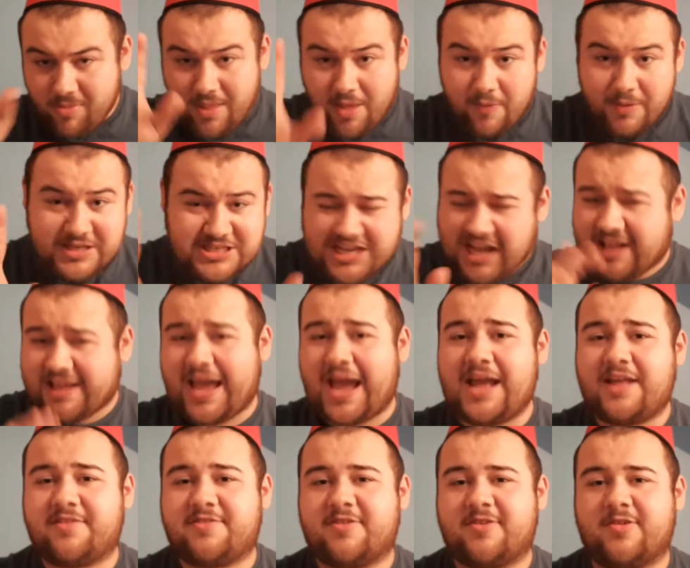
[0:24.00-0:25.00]
which I'll get
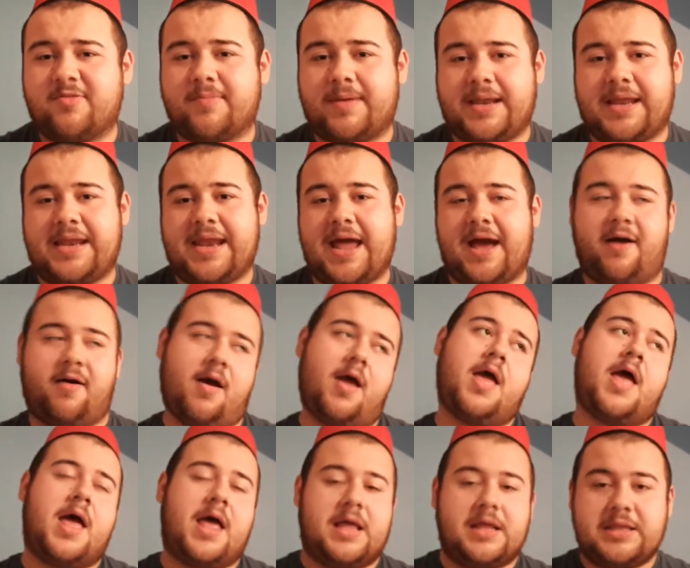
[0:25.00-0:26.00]
into in a minute. Now,
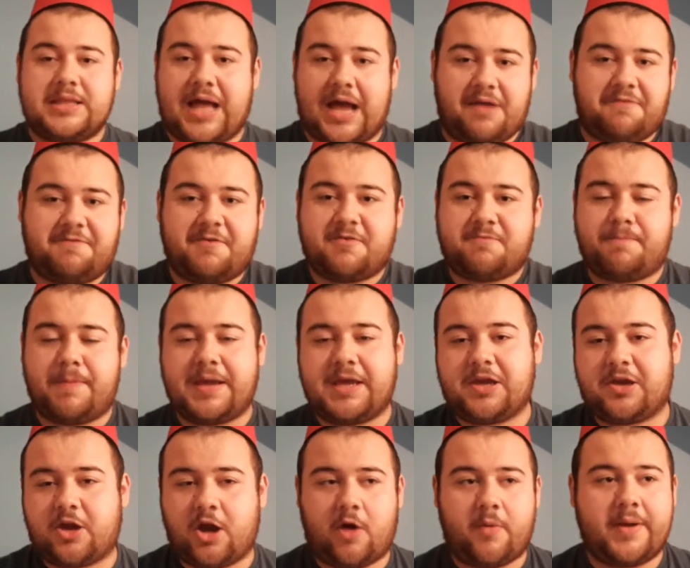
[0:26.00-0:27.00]
life has
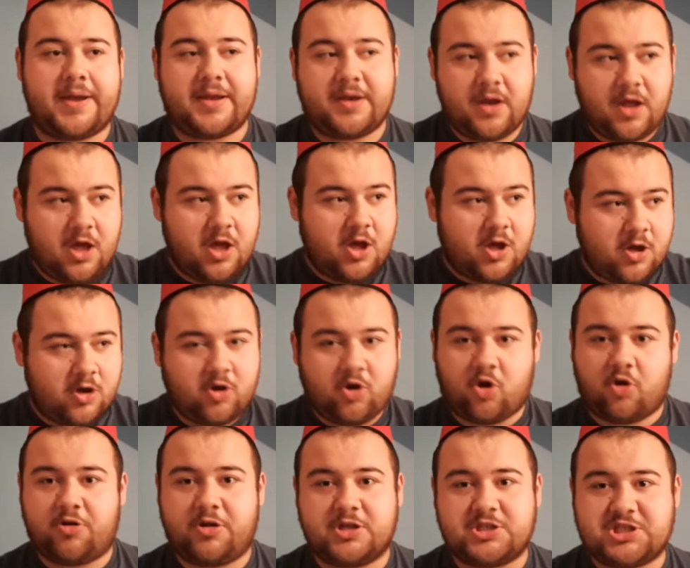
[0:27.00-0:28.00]
been going
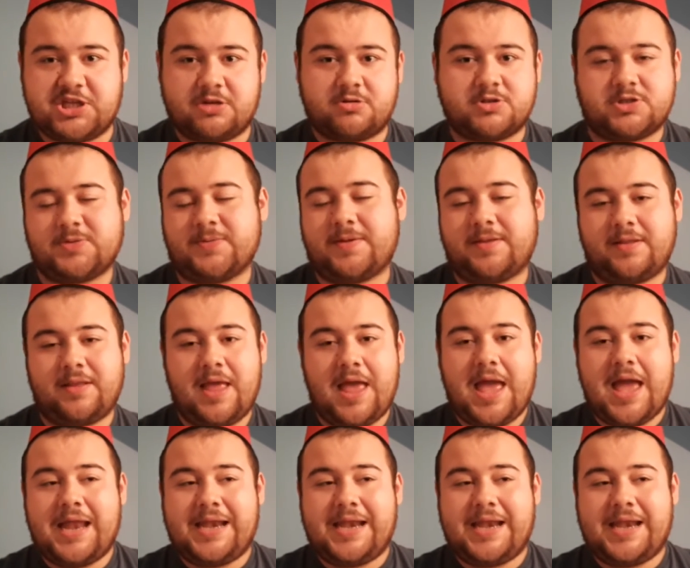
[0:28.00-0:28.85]
good as usual.